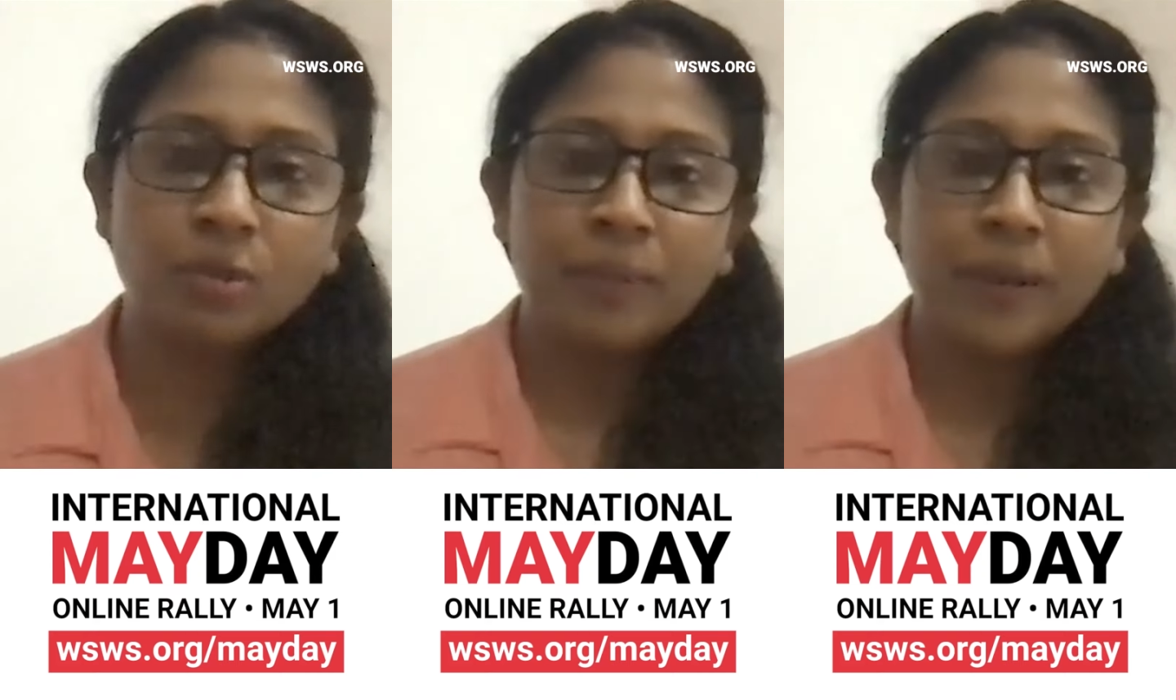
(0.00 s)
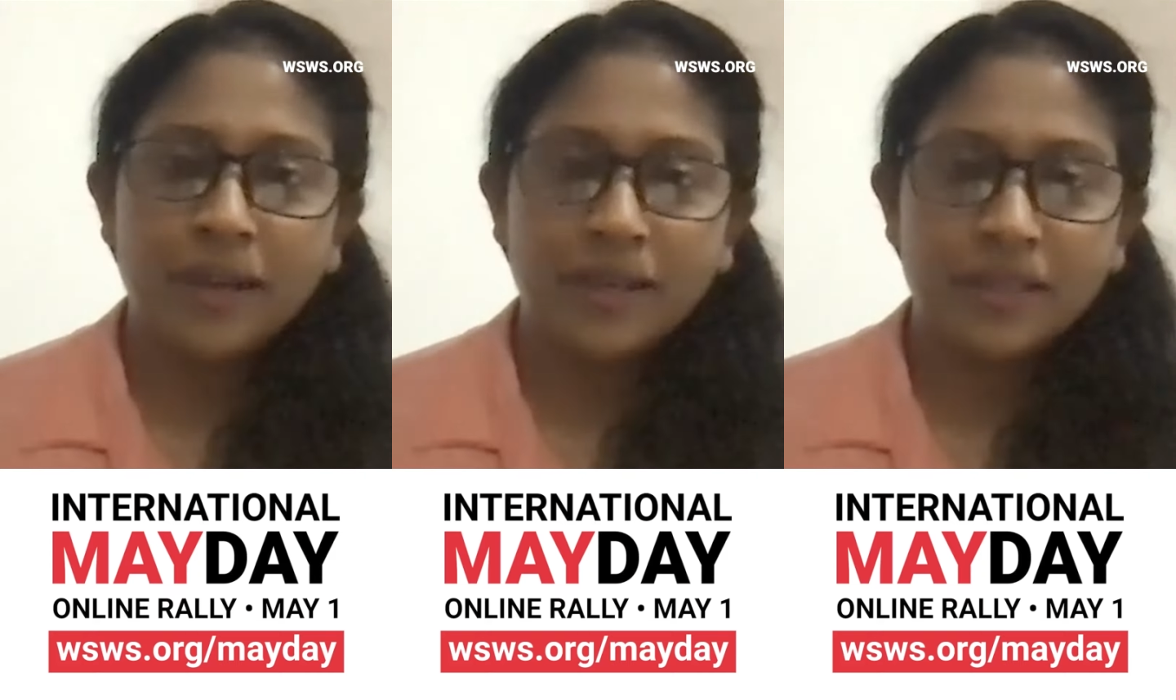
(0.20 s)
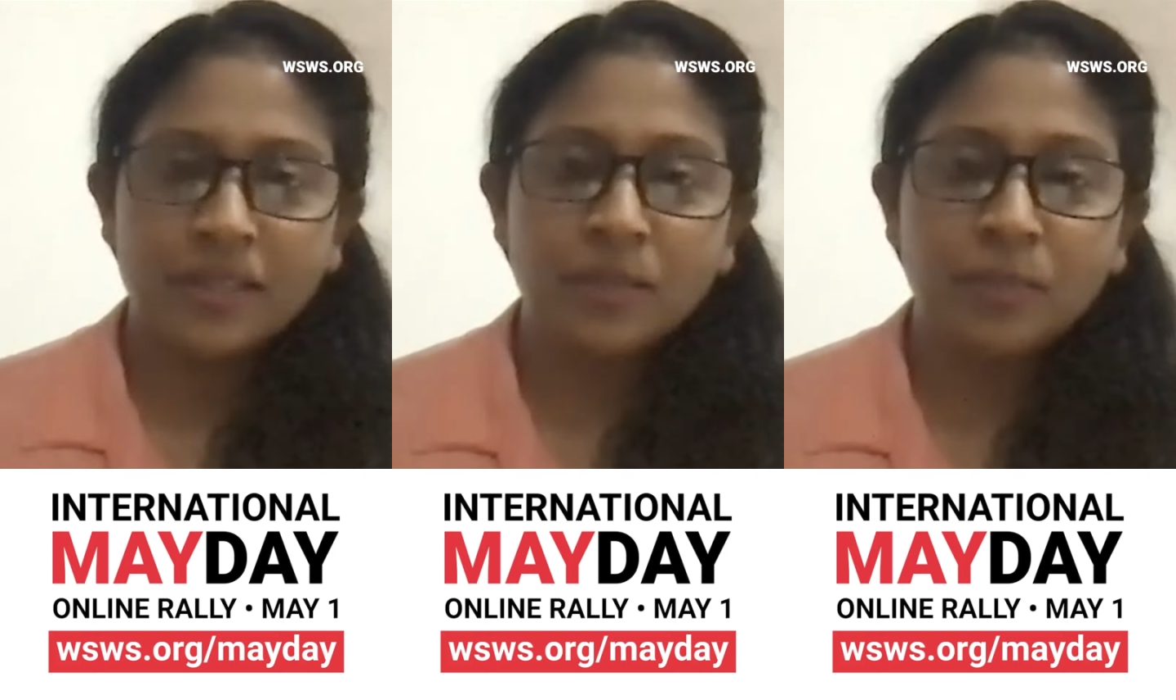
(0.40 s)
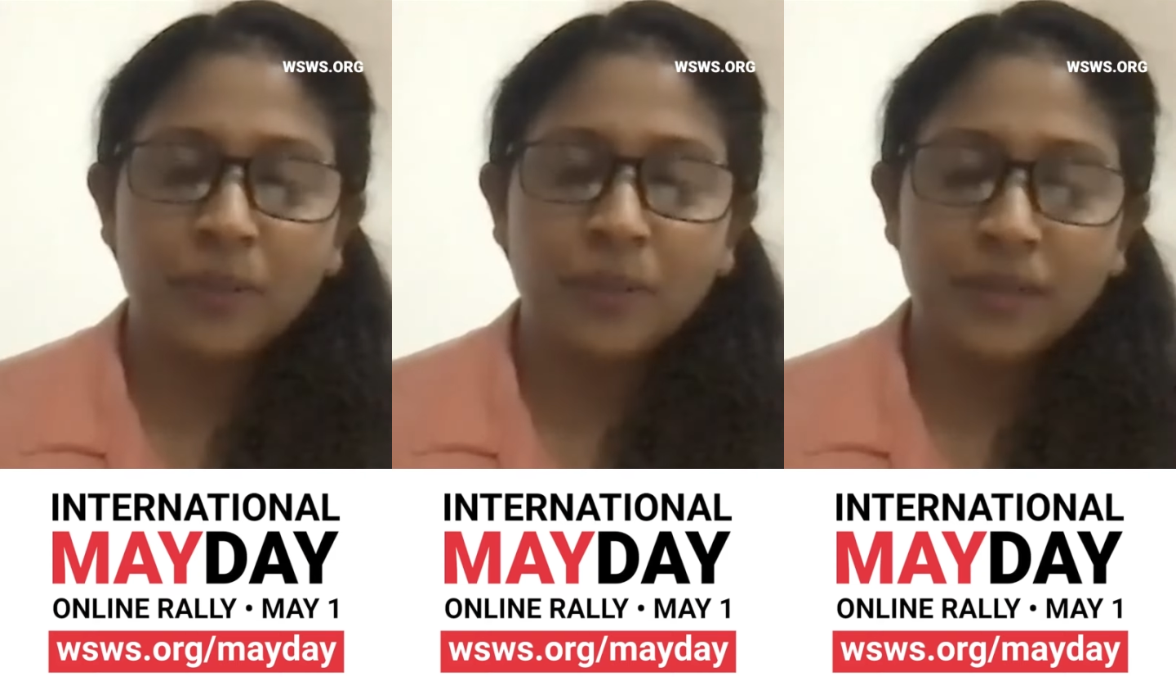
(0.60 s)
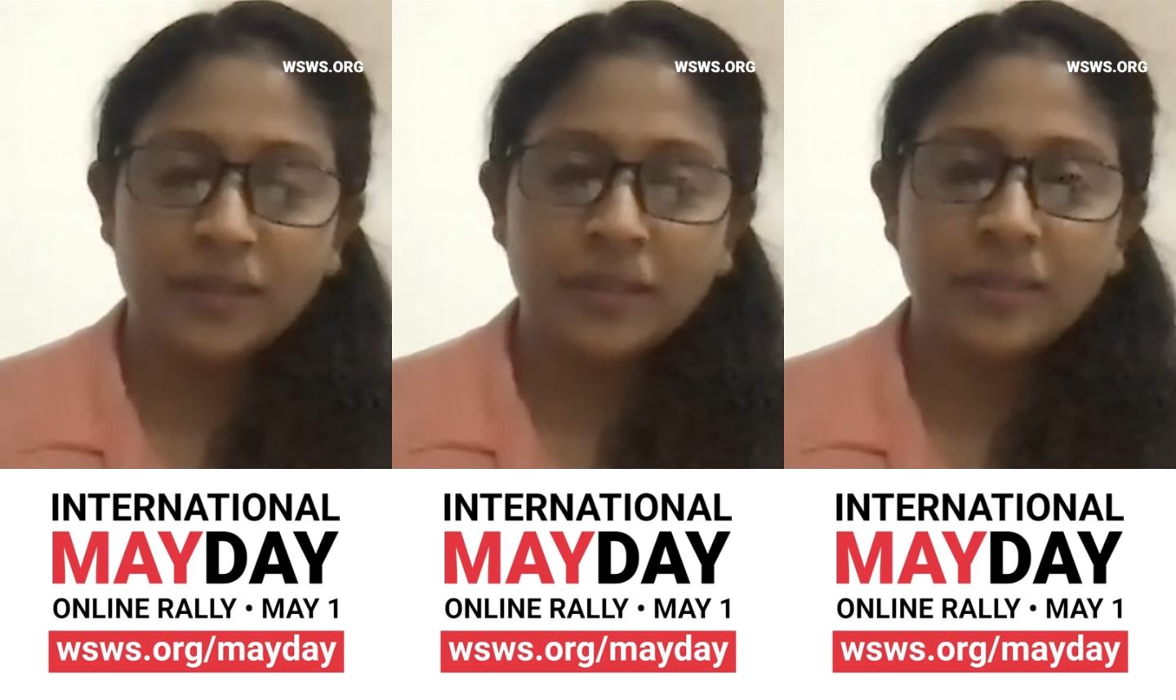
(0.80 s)

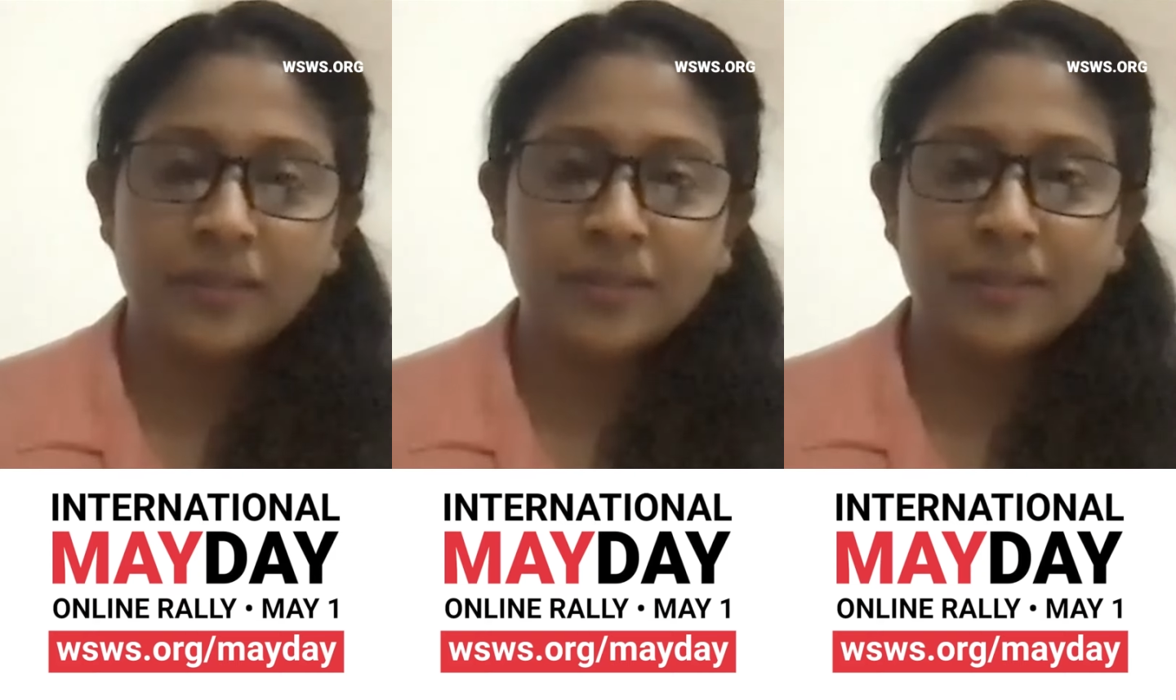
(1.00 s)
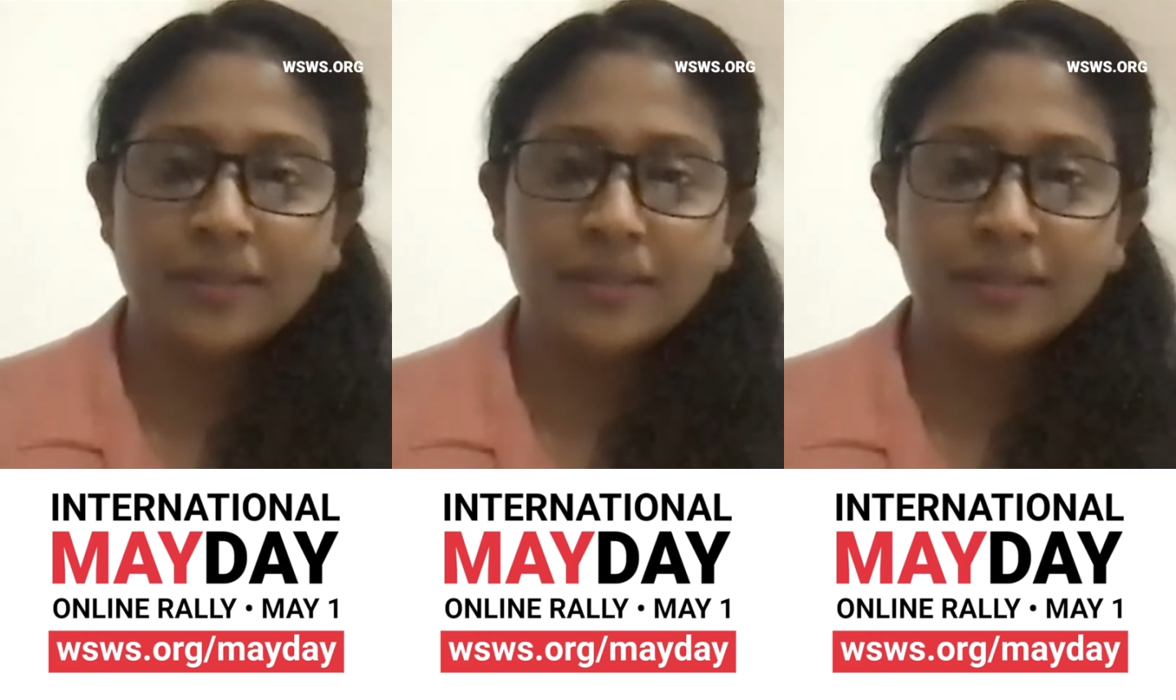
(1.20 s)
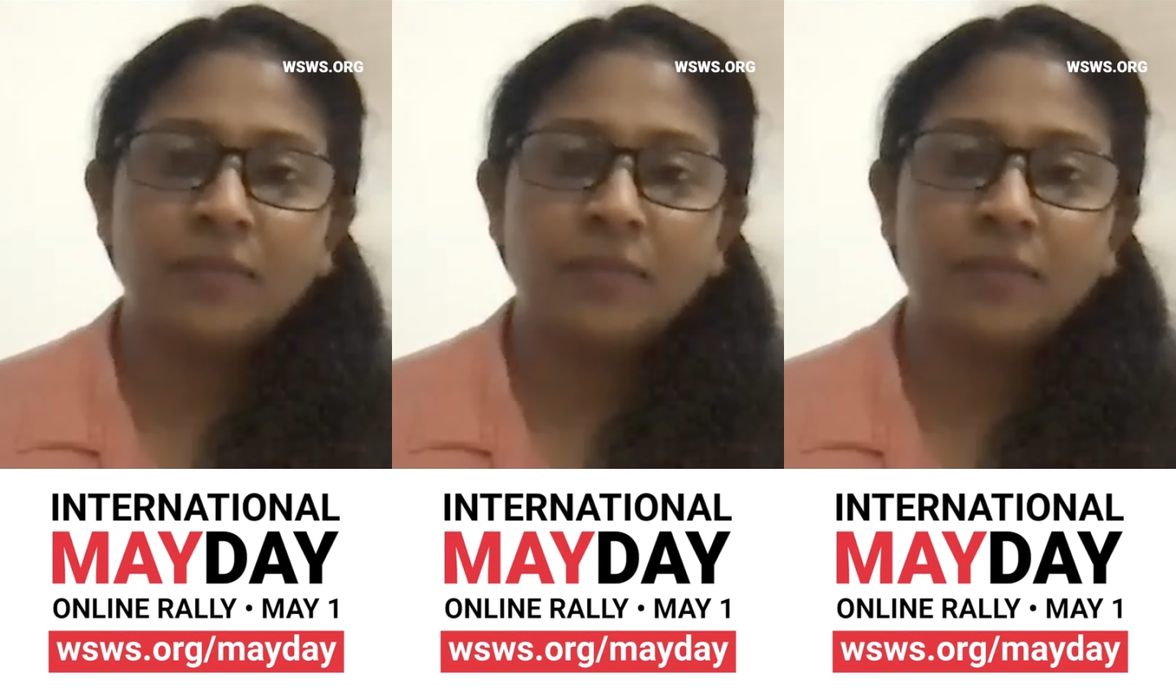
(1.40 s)
participate in this